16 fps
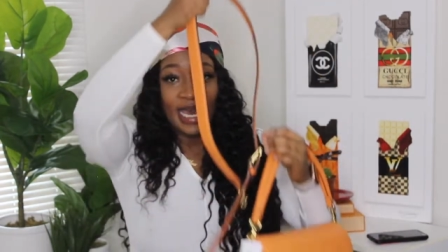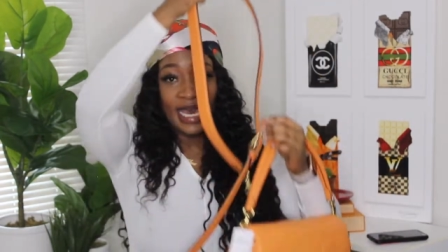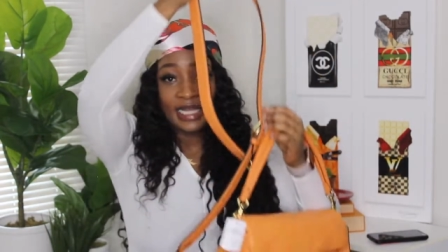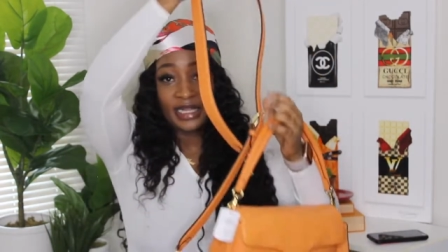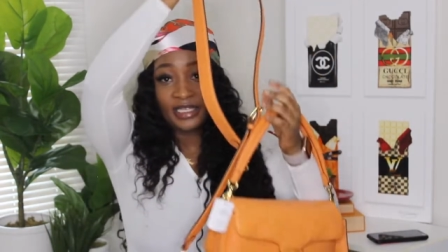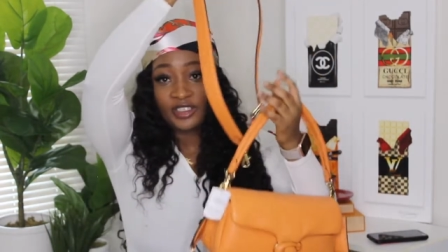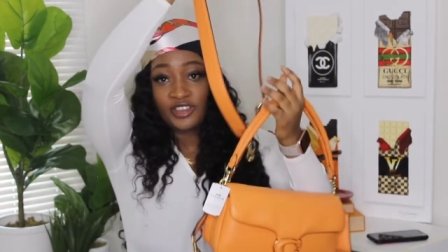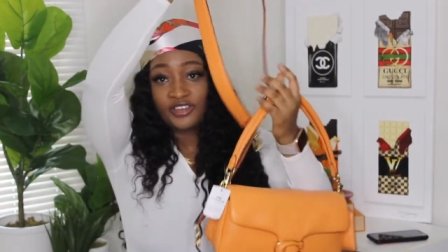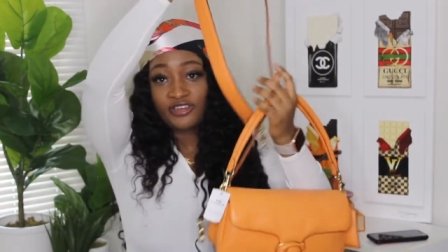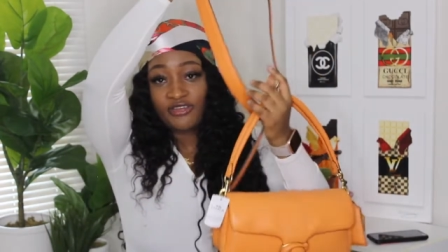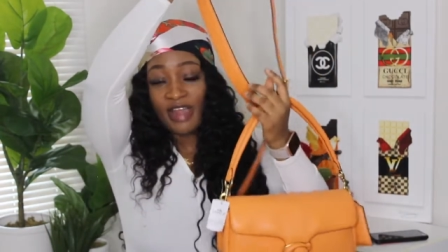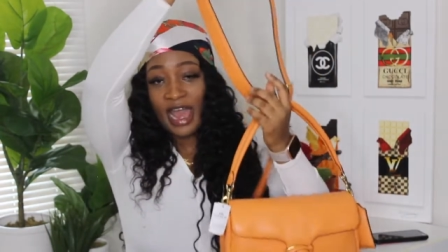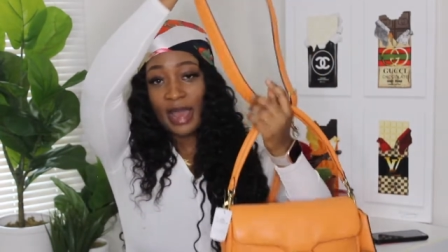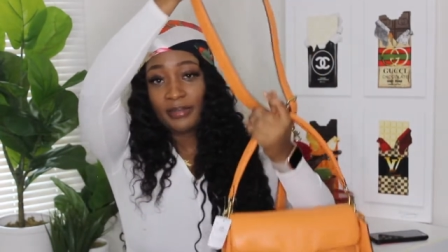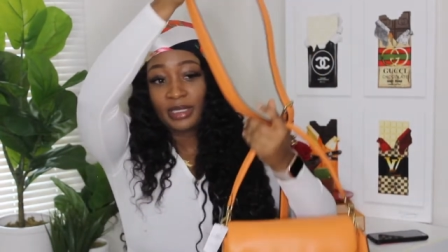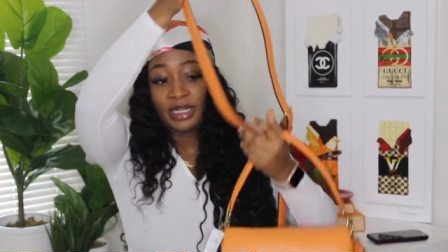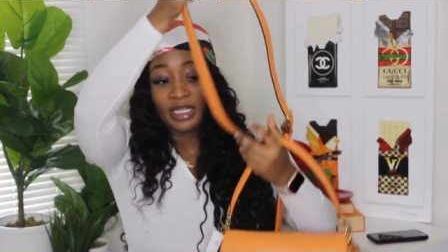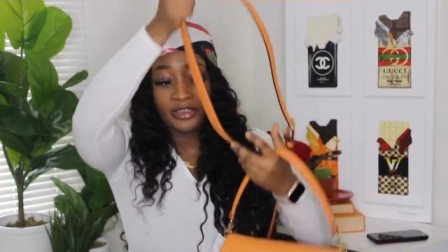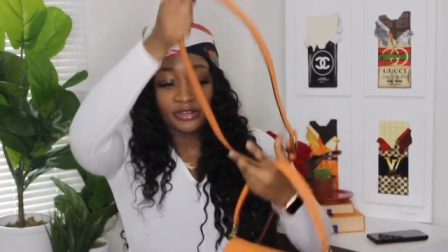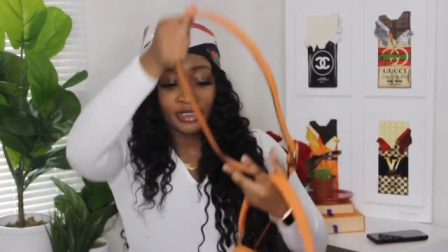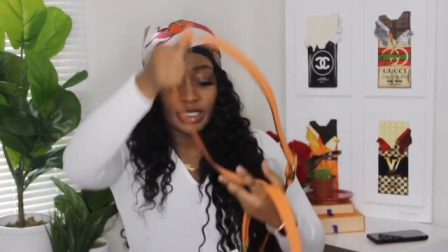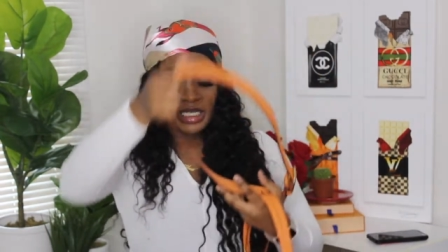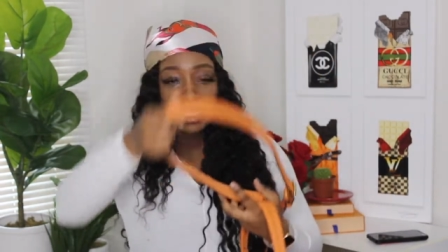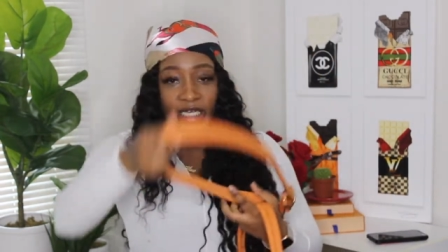and the strap
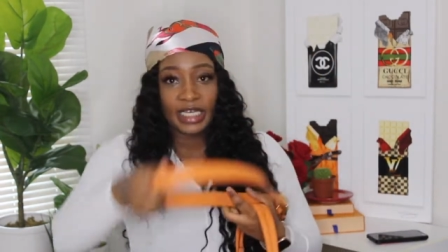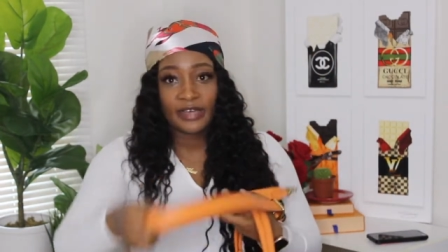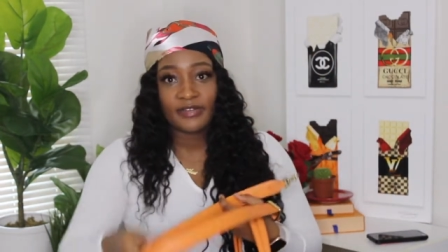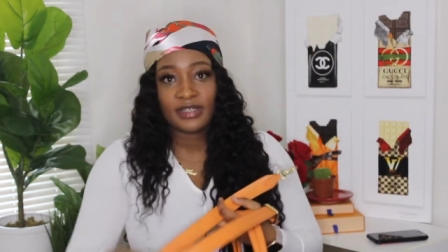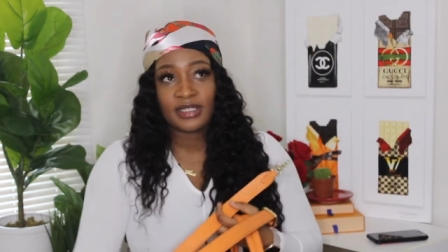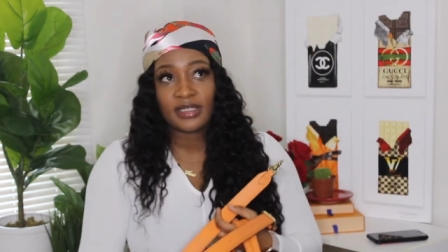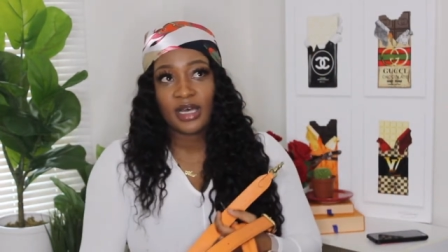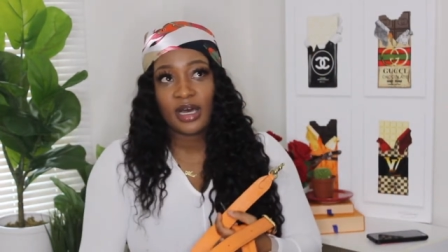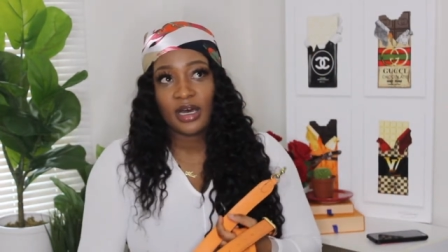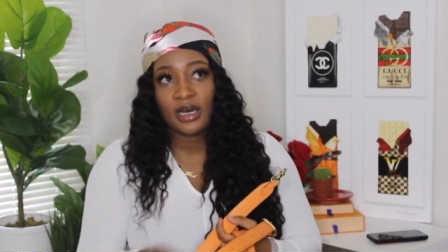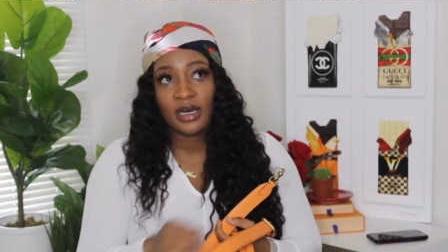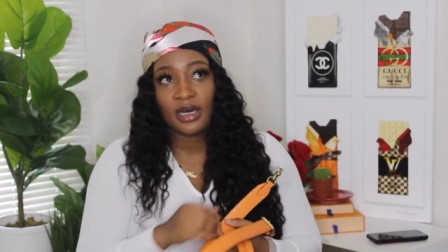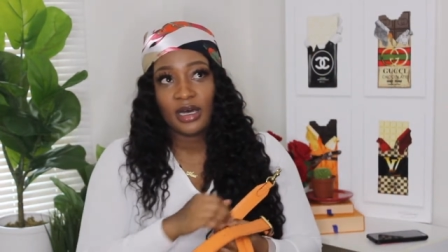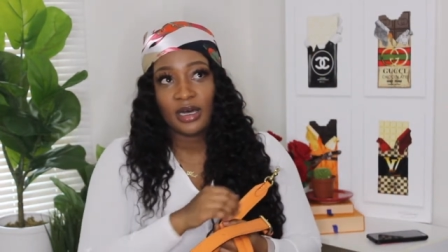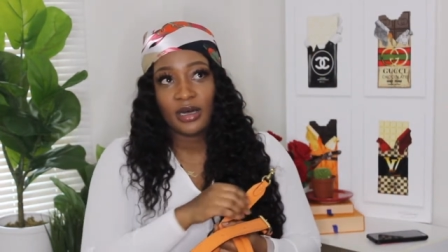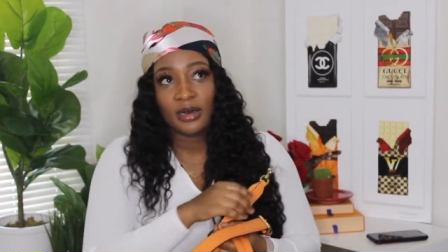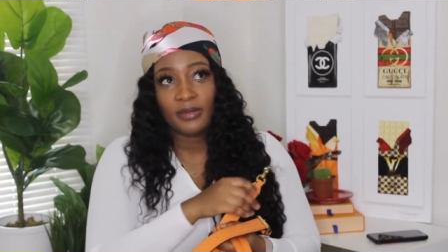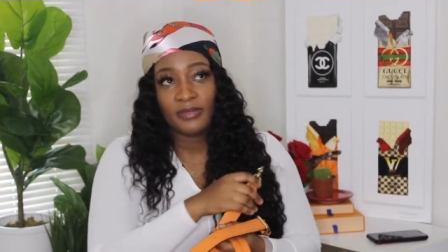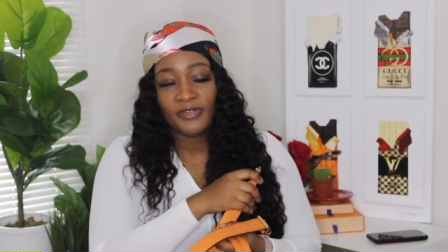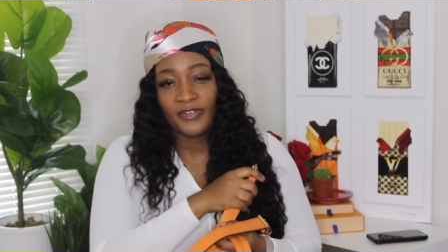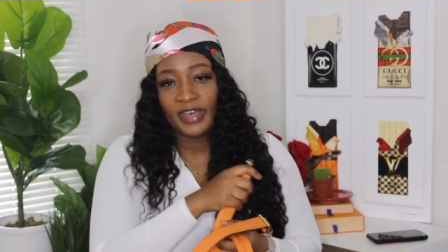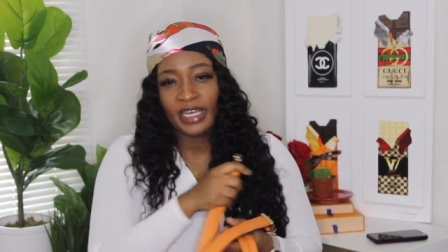literally gives a um,